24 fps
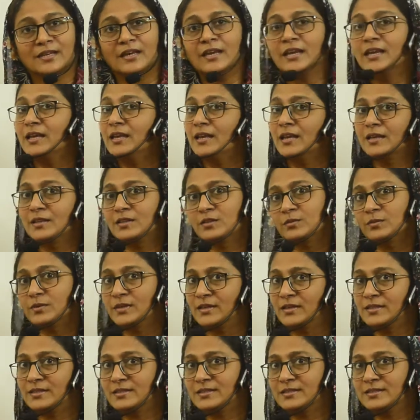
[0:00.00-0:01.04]
In other
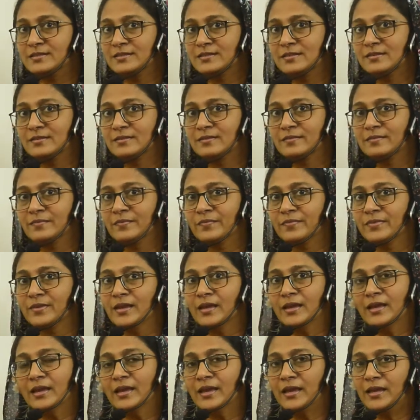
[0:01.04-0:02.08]
words,
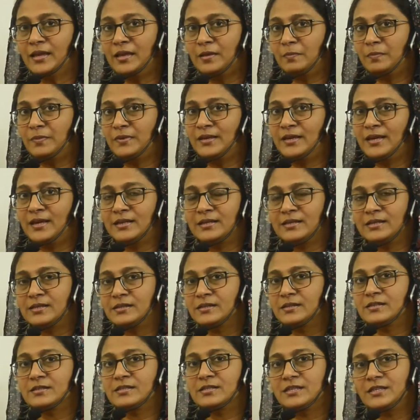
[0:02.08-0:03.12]
AB
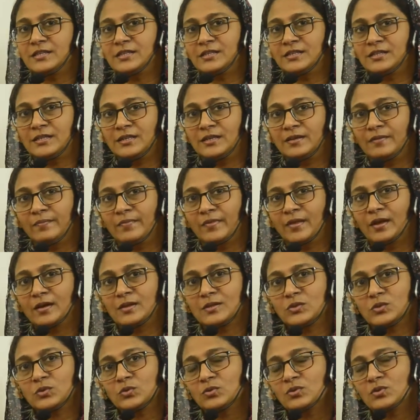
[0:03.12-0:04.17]
and CD
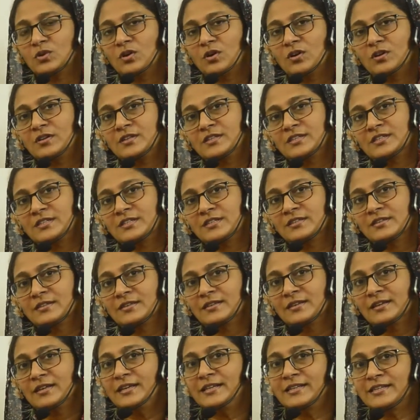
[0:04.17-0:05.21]
are two chords
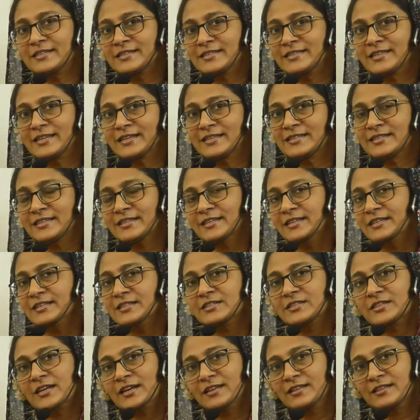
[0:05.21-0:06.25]
intersecting
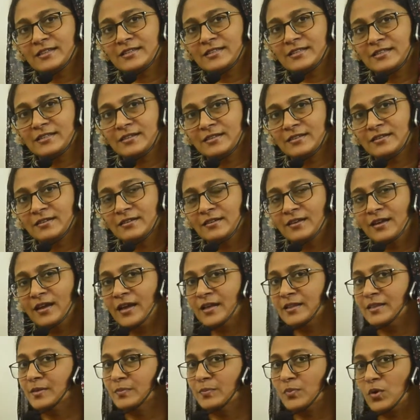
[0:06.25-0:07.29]
inside the circle
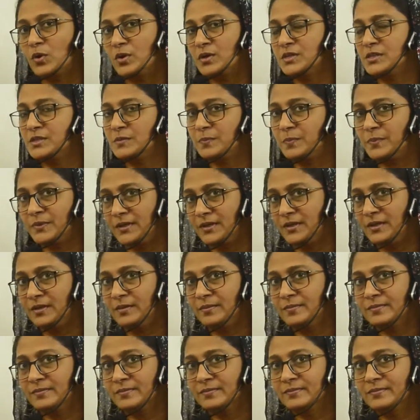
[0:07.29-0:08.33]
at the point P.
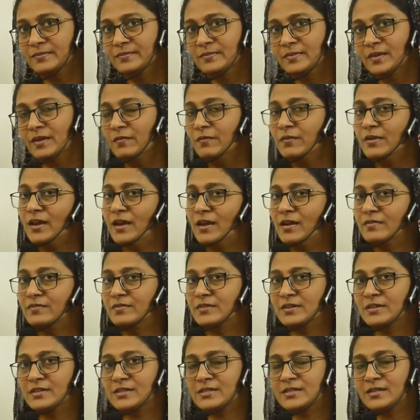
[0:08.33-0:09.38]
We have
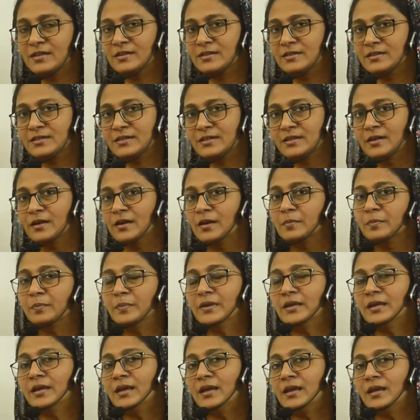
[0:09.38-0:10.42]
the result
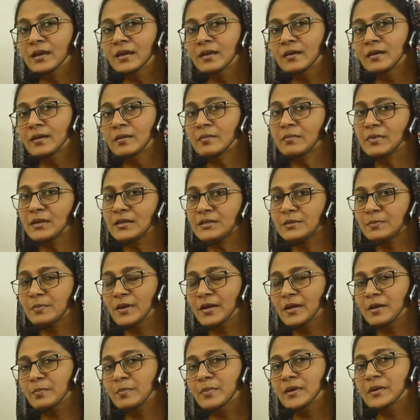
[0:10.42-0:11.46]
PA
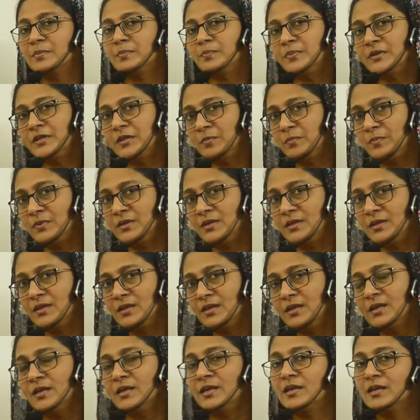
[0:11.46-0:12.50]
multiplied by PB
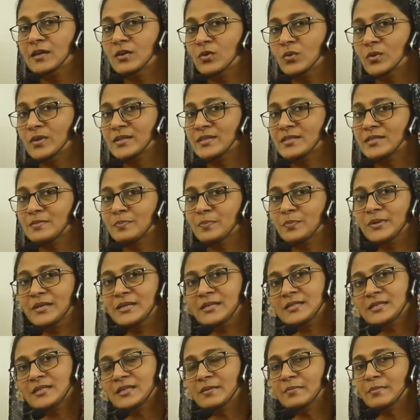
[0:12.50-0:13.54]
equals
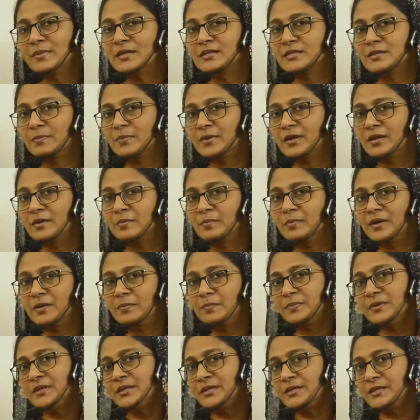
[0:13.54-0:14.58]
PC multiplied by
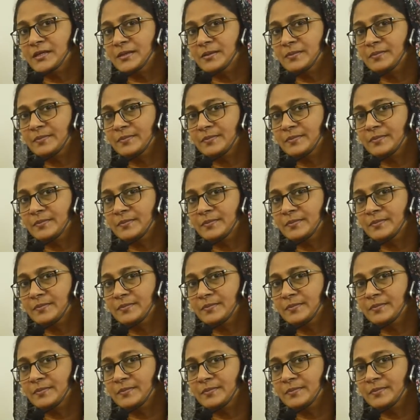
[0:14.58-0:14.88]
PD.